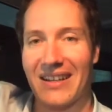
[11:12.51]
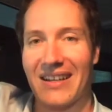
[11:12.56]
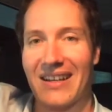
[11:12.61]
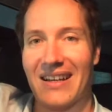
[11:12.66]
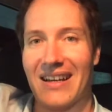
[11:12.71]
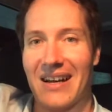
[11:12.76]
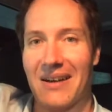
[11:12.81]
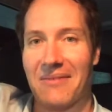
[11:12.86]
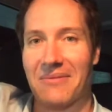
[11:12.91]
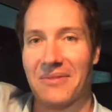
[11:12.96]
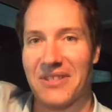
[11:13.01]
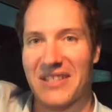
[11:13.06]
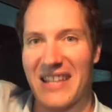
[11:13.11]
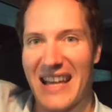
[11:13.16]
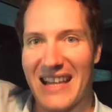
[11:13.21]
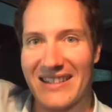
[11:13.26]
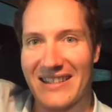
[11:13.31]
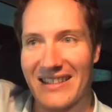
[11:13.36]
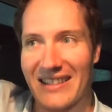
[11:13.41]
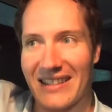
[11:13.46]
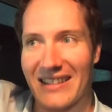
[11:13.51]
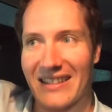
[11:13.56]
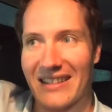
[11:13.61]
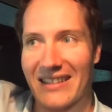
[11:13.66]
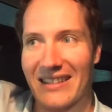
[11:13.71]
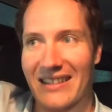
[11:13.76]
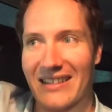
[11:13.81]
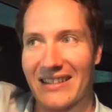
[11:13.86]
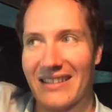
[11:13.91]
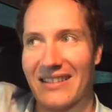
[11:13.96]

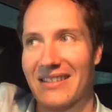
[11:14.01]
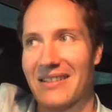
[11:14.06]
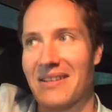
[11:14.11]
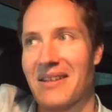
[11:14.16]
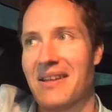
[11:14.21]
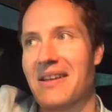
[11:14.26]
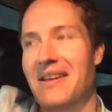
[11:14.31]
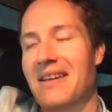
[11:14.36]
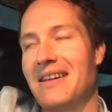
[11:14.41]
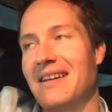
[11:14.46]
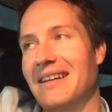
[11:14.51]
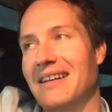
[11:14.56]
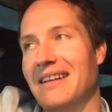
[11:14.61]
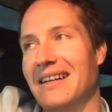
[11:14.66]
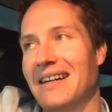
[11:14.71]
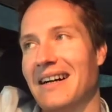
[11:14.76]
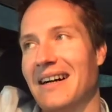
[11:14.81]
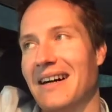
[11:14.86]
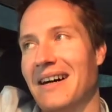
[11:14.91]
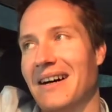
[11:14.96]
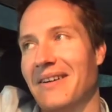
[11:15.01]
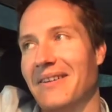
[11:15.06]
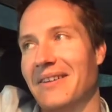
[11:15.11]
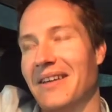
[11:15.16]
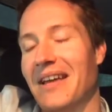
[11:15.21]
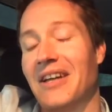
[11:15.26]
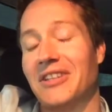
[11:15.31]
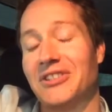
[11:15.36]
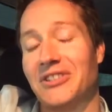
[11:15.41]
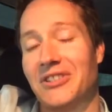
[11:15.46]
intensity, and
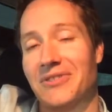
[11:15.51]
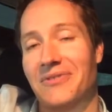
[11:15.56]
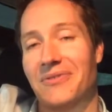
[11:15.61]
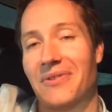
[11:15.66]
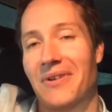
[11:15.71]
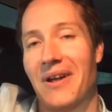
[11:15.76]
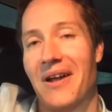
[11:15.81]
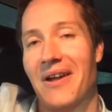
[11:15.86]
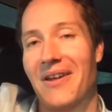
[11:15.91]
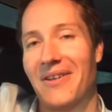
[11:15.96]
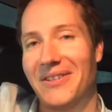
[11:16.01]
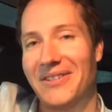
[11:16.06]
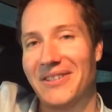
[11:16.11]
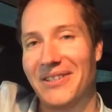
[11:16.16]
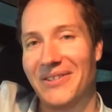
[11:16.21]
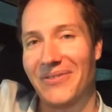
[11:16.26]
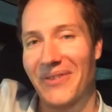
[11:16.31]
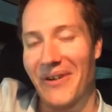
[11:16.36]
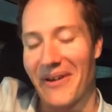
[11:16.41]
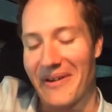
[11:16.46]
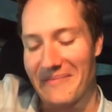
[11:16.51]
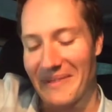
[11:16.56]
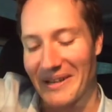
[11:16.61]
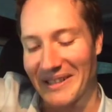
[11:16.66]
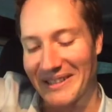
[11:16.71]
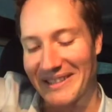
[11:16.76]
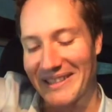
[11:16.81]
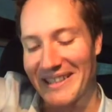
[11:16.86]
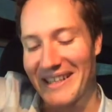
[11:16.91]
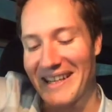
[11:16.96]
yeah, she's very
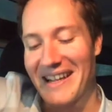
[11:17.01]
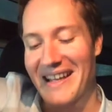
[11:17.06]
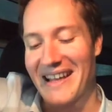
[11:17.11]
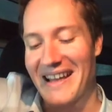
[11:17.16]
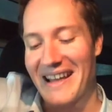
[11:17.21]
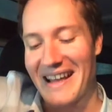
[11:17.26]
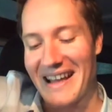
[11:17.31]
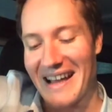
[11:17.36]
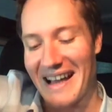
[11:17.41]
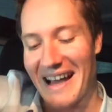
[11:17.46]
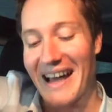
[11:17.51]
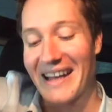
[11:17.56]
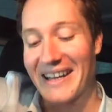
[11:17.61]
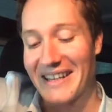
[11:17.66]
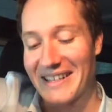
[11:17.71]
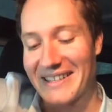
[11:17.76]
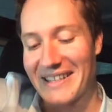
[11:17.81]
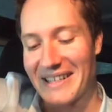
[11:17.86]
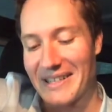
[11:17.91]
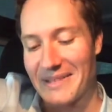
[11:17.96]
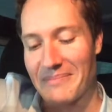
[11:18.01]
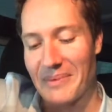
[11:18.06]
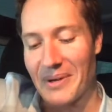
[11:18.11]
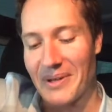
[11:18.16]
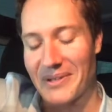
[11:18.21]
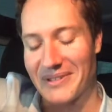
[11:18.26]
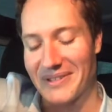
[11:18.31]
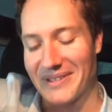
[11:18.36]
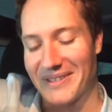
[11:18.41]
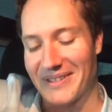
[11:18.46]
much an intense
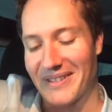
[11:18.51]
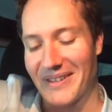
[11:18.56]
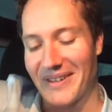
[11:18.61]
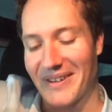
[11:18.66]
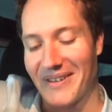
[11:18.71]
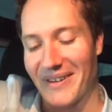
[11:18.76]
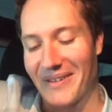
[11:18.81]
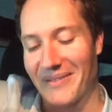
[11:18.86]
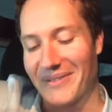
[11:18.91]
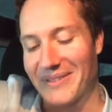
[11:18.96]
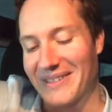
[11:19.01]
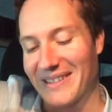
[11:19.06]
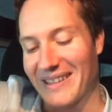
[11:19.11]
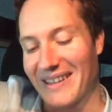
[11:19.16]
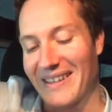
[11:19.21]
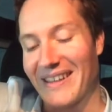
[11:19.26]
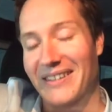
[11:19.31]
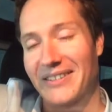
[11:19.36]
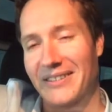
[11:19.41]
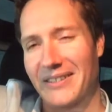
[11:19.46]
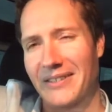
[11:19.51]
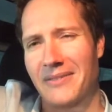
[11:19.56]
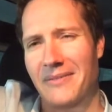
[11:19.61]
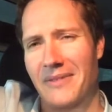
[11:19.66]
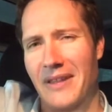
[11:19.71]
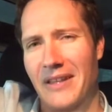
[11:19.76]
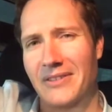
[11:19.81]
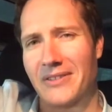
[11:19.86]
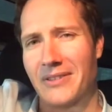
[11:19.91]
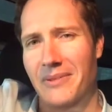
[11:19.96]
person. So I would say
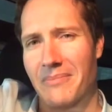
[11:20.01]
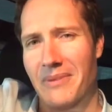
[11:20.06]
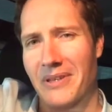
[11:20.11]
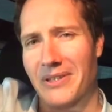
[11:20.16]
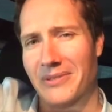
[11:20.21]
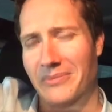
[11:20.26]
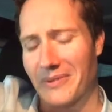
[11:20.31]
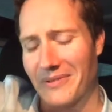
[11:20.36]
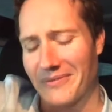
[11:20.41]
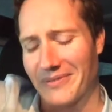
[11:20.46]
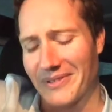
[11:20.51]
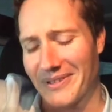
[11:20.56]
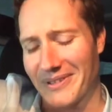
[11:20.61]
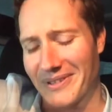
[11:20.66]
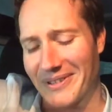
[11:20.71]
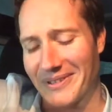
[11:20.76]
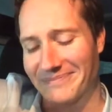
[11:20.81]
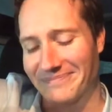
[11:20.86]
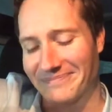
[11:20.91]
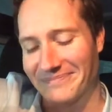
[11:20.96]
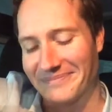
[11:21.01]
that's the best one for her.